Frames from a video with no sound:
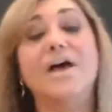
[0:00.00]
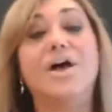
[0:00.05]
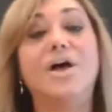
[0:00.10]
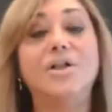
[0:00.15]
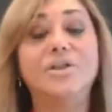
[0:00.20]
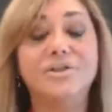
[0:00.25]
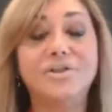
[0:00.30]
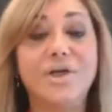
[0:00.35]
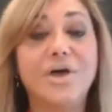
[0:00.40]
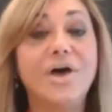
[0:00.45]
a
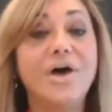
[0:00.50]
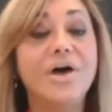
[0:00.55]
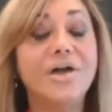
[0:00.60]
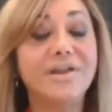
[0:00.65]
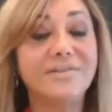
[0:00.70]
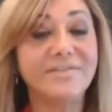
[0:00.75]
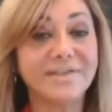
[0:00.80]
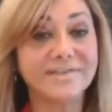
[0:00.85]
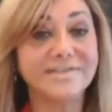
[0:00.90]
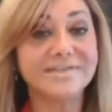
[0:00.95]

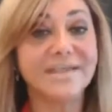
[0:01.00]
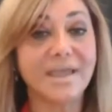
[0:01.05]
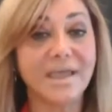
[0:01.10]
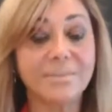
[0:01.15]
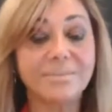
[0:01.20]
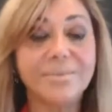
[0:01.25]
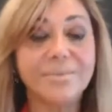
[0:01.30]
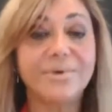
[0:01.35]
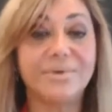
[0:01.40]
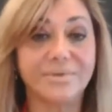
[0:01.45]
lot of
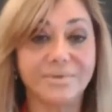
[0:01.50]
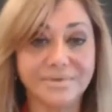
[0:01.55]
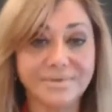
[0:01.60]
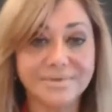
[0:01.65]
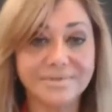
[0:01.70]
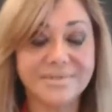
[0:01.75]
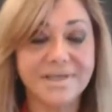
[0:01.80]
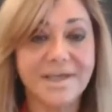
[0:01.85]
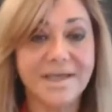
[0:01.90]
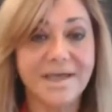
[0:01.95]

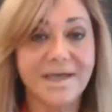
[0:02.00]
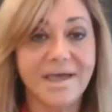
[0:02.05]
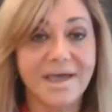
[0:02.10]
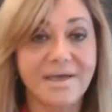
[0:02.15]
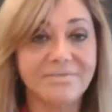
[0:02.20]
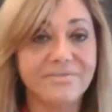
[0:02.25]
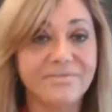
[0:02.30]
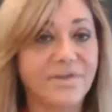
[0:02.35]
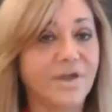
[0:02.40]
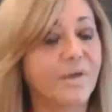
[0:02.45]
examples
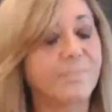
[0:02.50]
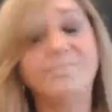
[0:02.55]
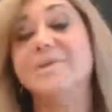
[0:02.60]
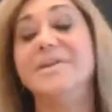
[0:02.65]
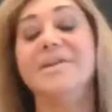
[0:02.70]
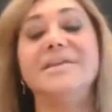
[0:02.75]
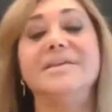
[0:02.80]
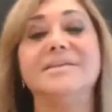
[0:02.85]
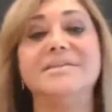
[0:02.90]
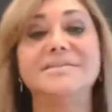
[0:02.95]
of
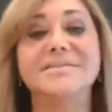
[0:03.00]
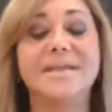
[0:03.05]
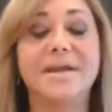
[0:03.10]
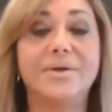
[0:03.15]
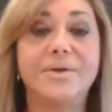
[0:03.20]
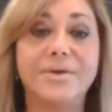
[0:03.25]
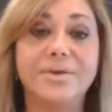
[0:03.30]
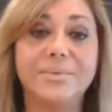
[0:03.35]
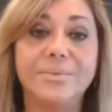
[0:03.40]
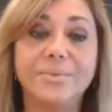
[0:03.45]
companies that
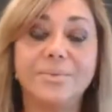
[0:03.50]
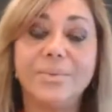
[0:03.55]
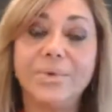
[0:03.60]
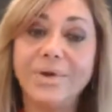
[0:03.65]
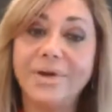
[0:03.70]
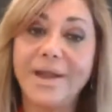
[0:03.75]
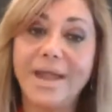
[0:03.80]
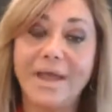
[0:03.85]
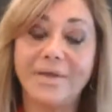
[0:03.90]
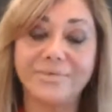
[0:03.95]

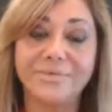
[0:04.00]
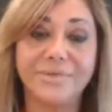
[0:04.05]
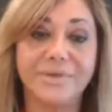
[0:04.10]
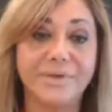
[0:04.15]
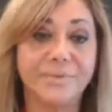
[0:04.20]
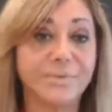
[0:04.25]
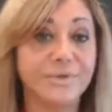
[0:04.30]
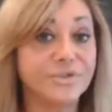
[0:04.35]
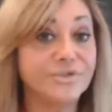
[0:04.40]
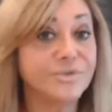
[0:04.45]
were out
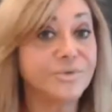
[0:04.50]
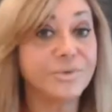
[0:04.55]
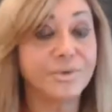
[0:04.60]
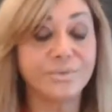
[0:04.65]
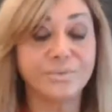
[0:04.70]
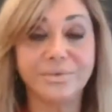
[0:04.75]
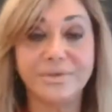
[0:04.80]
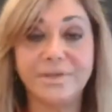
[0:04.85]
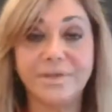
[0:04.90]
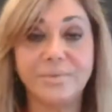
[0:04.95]
there, were
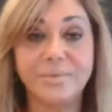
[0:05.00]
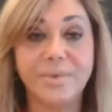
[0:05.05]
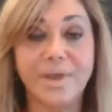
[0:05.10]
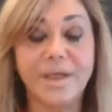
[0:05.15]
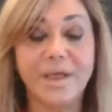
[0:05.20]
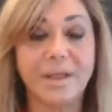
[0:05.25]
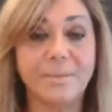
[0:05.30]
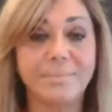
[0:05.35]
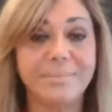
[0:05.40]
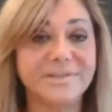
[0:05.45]
doing really
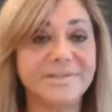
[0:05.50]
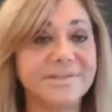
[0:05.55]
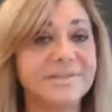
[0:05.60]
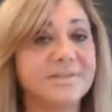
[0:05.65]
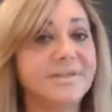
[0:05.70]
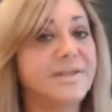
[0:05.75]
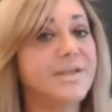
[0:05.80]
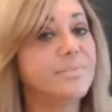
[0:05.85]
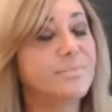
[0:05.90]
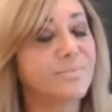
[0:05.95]
well, but
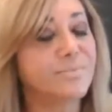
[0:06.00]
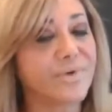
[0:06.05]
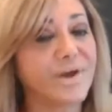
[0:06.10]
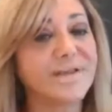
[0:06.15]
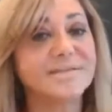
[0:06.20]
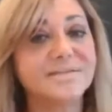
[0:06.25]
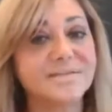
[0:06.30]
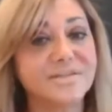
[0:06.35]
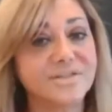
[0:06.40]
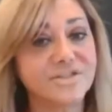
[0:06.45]
didn't
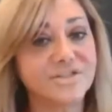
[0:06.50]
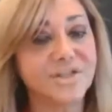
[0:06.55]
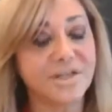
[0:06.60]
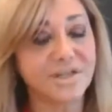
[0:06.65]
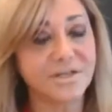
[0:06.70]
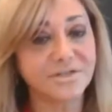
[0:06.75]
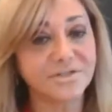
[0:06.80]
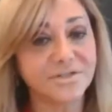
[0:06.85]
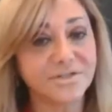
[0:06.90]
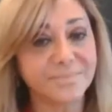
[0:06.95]
embrace the
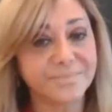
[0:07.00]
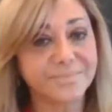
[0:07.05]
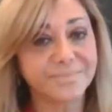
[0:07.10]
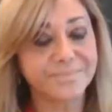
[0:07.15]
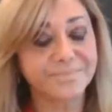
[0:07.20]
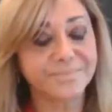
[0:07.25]
change.